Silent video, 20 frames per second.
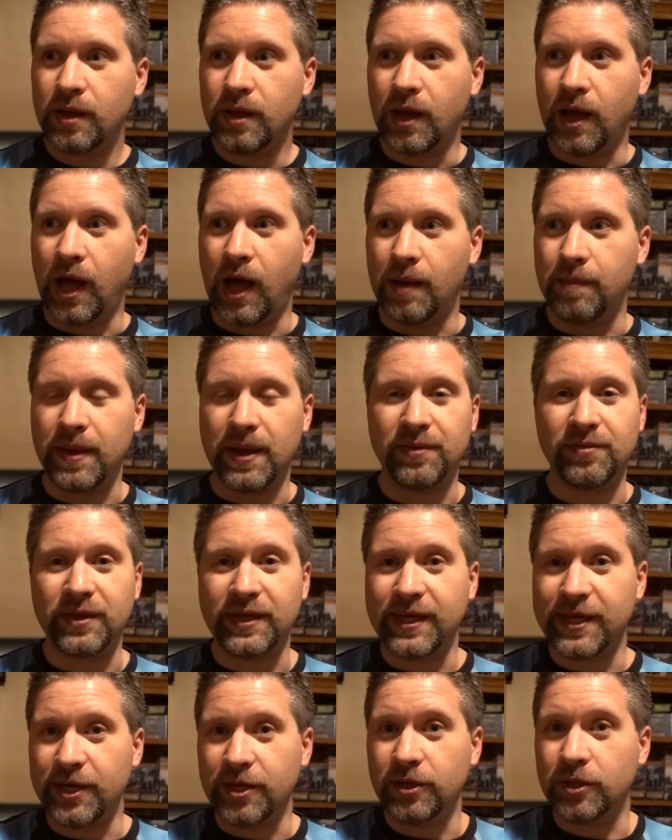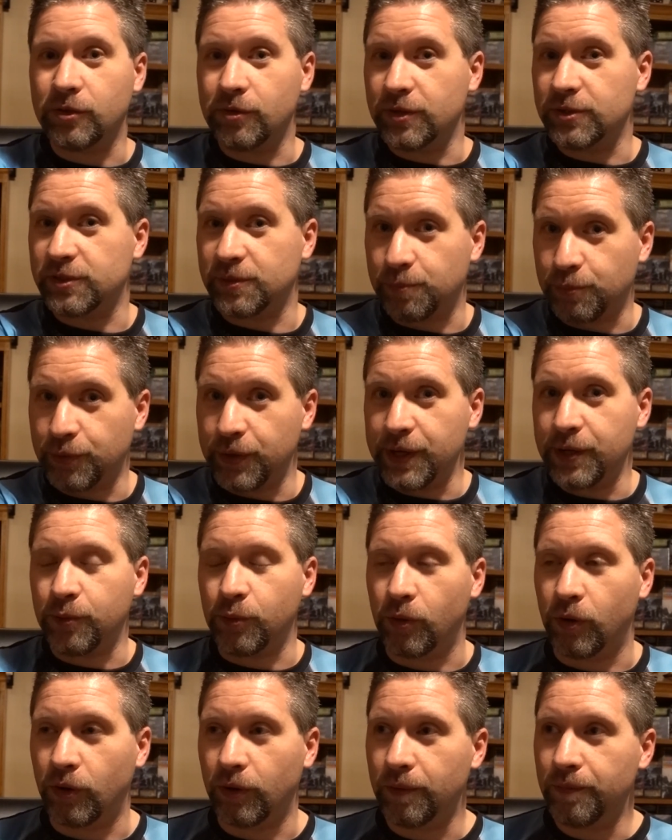and The Healer as a
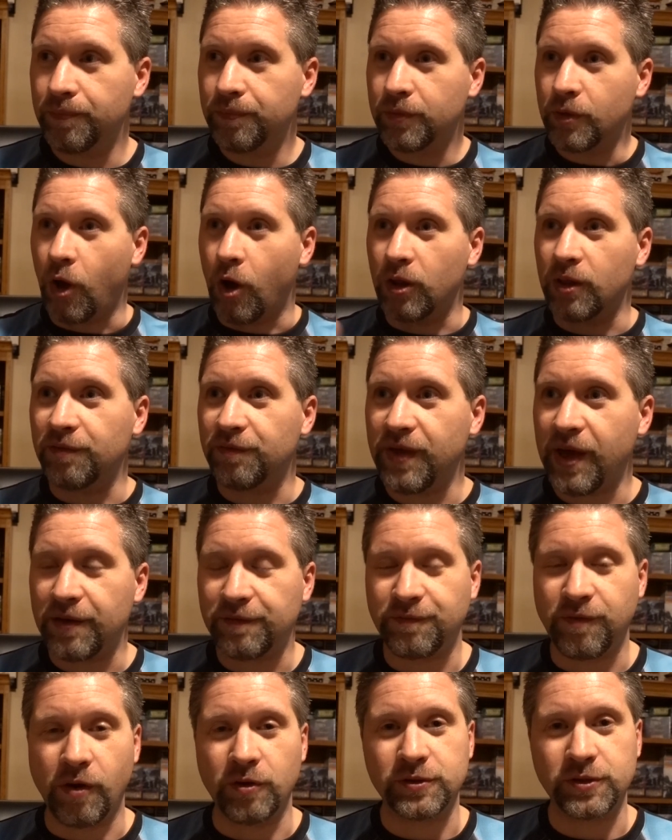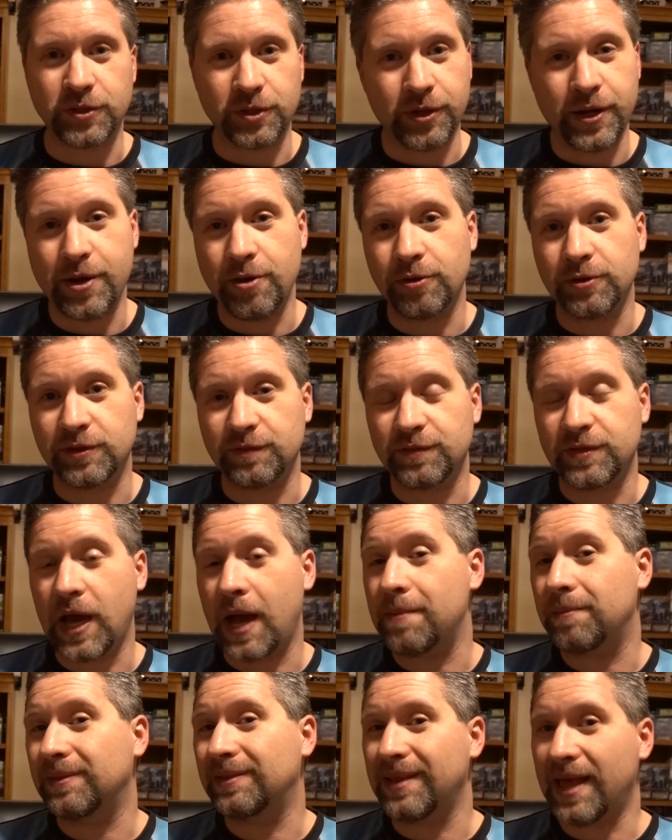prequel. All of that falls under Heroes of
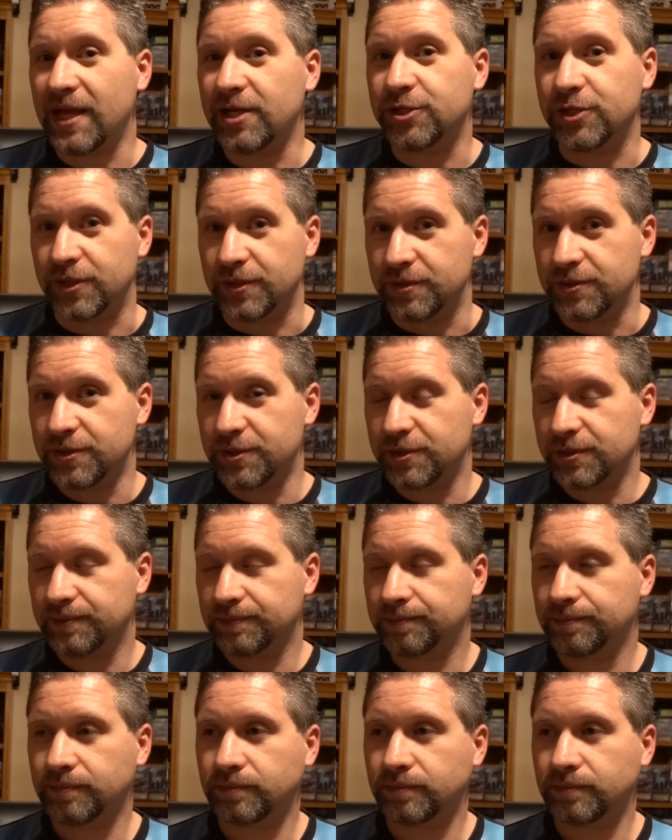Time Legends,